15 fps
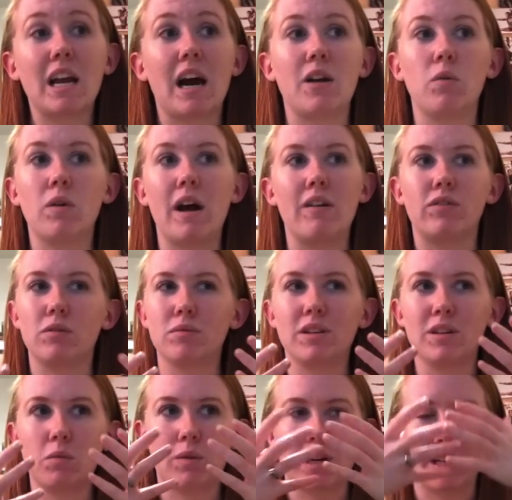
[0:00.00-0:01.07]
I don't ever
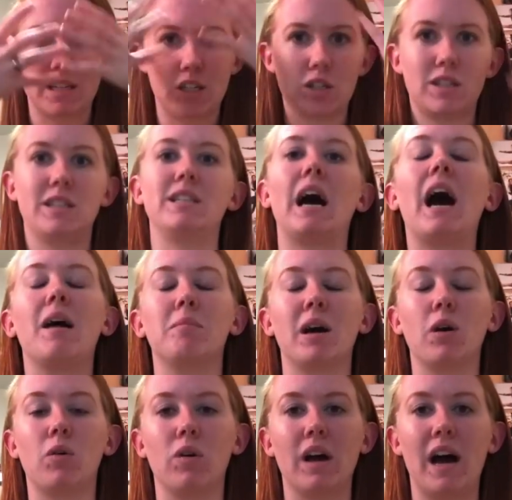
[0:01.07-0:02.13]
really want to just dye my
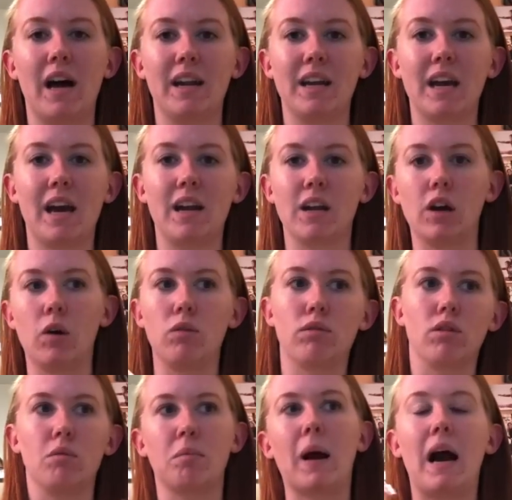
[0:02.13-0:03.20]
whole head again and go
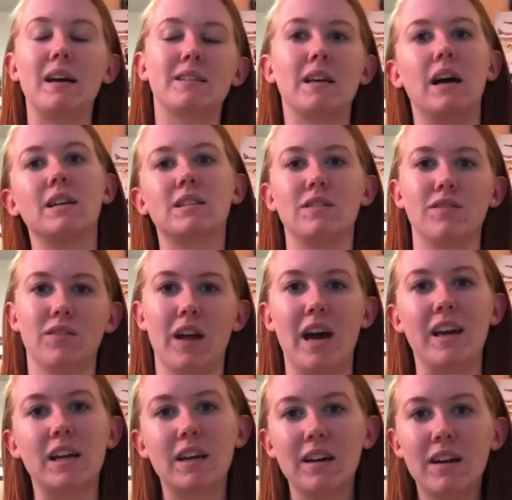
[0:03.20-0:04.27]
through the process of
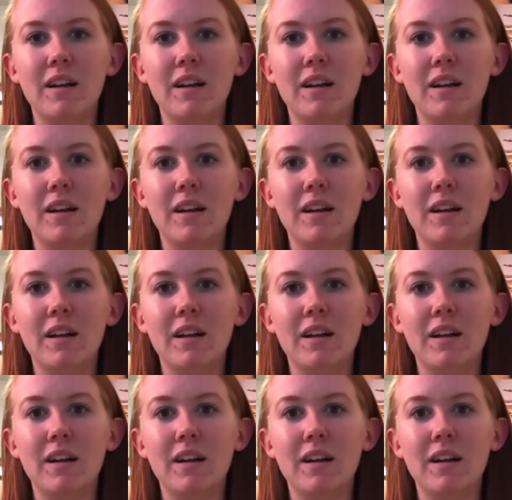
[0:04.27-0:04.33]
like